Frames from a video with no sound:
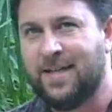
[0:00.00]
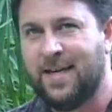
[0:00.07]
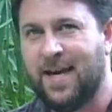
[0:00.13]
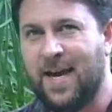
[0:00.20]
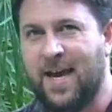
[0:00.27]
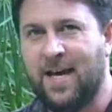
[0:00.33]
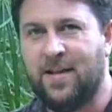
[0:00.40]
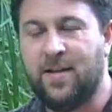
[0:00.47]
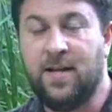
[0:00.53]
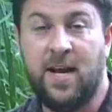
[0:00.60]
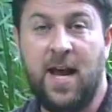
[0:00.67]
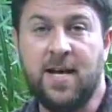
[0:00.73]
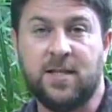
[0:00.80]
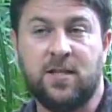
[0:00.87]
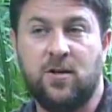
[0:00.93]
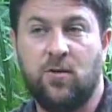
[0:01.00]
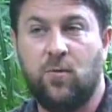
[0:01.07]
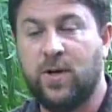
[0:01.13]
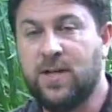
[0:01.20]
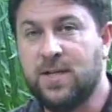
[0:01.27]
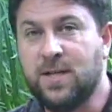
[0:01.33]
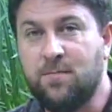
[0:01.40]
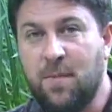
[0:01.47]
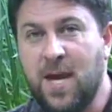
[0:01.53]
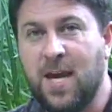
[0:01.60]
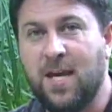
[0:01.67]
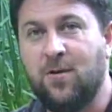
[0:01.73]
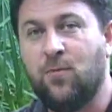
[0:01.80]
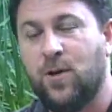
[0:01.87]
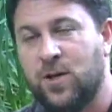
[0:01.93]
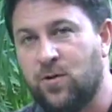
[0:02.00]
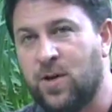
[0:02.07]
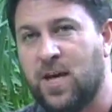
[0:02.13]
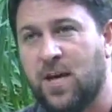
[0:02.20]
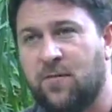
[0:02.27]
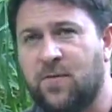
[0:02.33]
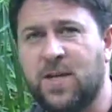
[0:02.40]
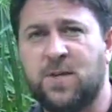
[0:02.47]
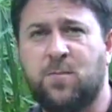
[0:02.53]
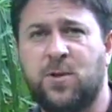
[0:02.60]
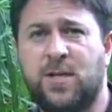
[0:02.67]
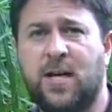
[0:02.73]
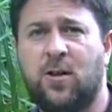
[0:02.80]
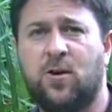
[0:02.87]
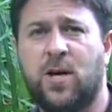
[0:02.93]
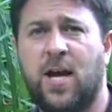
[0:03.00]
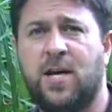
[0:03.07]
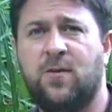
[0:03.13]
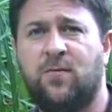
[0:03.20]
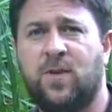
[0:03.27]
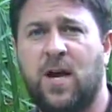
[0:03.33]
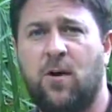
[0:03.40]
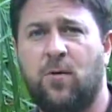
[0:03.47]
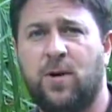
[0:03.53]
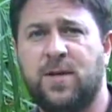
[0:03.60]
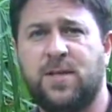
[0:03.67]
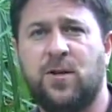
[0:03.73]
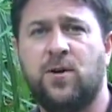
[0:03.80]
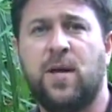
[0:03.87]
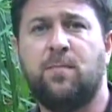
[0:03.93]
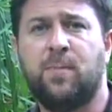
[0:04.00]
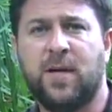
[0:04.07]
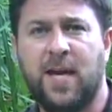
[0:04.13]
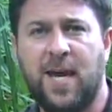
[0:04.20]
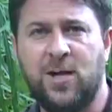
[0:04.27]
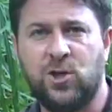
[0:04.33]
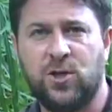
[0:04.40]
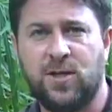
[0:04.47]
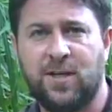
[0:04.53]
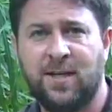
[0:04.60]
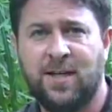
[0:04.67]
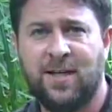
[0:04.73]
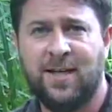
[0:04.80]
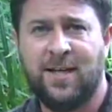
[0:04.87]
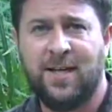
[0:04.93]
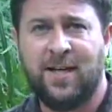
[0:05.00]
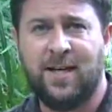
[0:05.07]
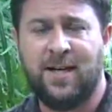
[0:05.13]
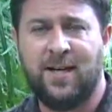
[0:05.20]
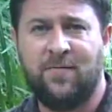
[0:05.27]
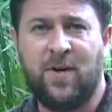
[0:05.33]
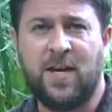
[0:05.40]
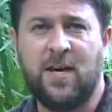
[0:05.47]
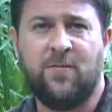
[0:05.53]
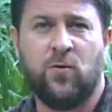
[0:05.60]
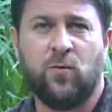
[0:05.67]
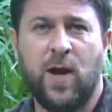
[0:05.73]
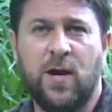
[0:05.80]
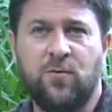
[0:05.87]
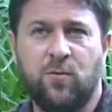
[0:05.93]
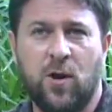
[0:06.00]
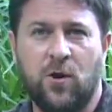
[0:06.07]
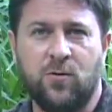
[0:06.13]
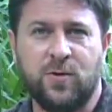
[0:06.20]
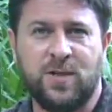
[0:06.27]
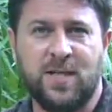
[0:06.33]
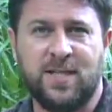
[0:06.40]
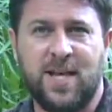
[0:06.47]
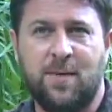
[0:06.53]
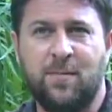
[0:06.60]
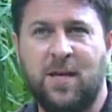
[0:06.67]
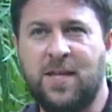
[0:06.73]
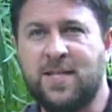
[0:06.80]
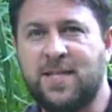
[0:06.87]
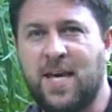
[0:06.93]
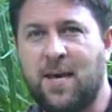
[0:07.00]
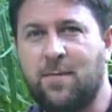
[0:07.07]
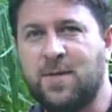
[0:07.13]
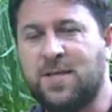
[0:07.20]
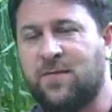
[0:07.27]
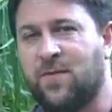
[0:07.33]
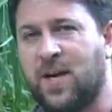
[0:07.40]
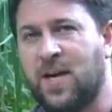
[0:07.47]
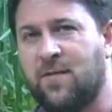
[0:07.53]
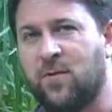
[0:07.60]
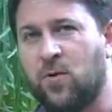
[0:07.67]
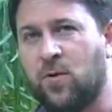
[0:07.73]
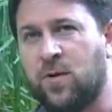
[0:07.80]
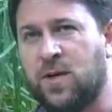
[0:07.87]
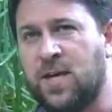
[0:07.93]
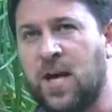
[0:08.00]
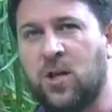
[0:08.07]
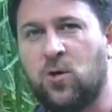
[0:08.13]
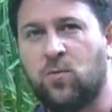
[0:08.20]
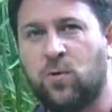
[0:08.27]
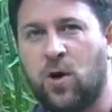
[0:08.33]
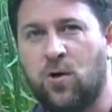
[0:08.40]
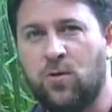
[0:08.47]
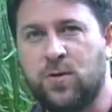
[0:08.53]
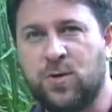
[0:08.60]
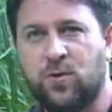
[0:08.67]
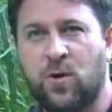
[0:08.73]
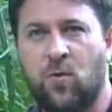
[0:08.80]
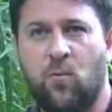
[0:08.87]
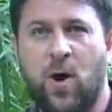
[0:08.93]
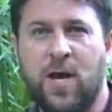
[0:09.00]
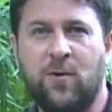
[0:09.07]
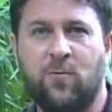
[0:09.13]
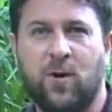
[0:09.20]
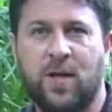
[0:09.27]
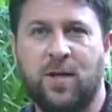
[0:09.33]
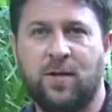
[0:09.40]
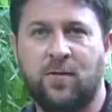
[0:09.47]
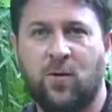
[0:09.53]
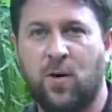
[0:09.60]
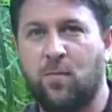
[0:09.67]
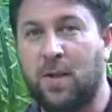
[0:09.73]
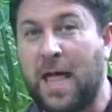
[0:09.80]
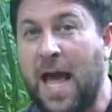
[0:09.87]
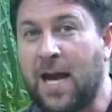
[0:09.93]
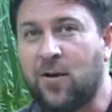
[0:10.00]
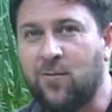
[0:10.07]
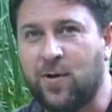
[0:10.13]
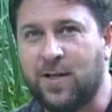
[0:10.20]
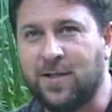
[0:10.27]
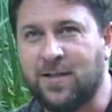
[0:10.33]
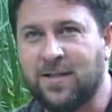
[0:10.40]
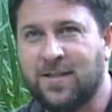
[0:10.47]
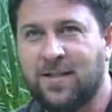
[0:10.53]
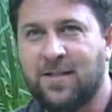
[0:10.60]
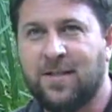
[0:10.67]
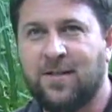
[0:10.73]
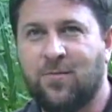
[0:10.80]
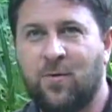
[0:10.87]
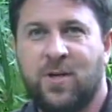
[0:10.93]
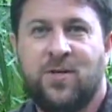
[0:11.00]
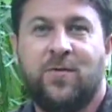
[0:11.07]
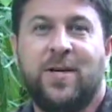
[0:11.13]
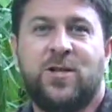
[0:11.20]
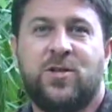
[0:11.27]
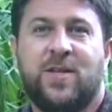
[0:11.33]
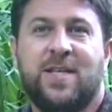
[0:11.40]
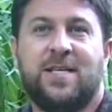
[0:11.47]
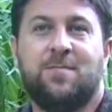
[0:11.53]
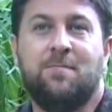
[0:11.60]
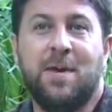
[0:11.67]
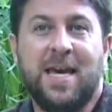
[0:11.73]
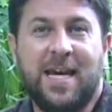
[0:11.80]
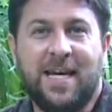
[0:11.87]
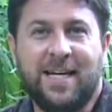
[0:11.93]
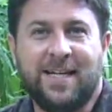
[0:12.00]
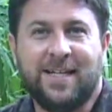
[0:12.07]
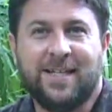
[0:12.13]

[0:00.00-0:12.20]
and then ask, you know, what does it mean when you give this particular kind of flower? Is there an implication? Uh, if I give a red rose, does that mean the same as if I give a yellow rose or a white one or a black one? What do each of these mean?